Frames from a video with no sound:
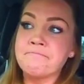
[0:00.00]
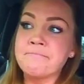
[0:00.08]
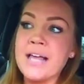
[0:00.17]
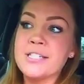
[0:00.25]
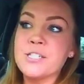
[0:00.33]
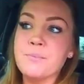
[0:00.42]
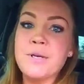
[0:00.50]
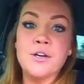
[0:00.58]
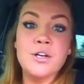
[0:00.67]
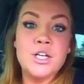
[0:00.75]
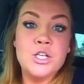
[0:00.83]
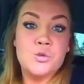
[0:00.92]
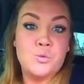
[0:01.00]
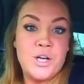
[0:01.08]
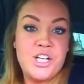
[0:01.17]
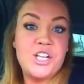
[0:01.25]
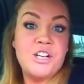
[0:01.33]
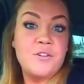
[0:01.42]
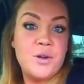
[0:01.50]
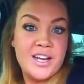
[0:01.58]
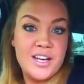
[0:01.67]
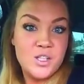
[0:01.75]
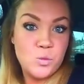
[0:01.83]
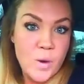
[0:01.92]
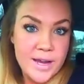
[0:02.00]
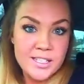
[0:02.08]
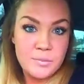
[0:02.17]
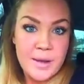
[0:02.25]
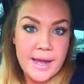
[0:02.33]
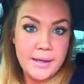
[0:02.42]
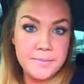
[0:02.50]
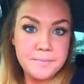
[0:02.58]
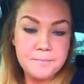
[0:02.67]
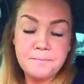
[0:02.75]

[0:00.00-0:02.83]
that Tamir is reaching in his waistband.